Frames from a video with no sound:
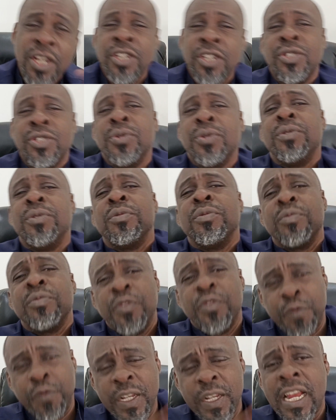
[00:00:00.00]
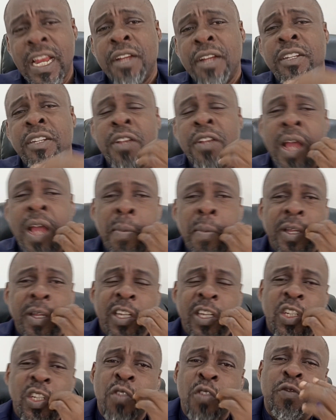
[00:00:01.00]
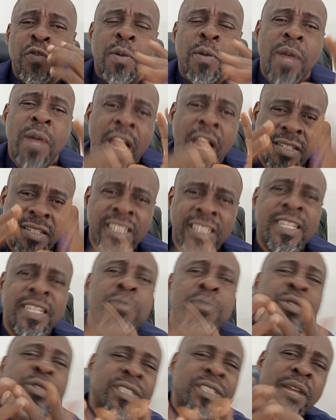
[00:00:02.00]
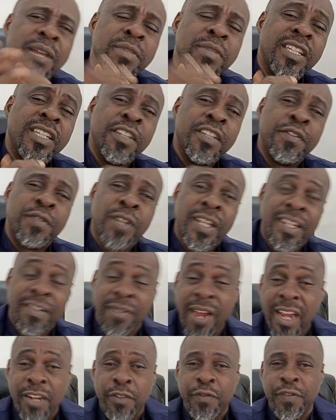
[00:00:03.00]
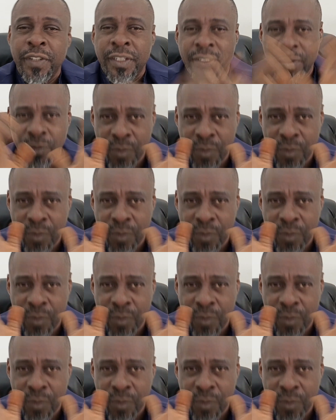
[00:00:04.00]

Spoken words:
So fill out the application form. Our system will determine if you're the right fit.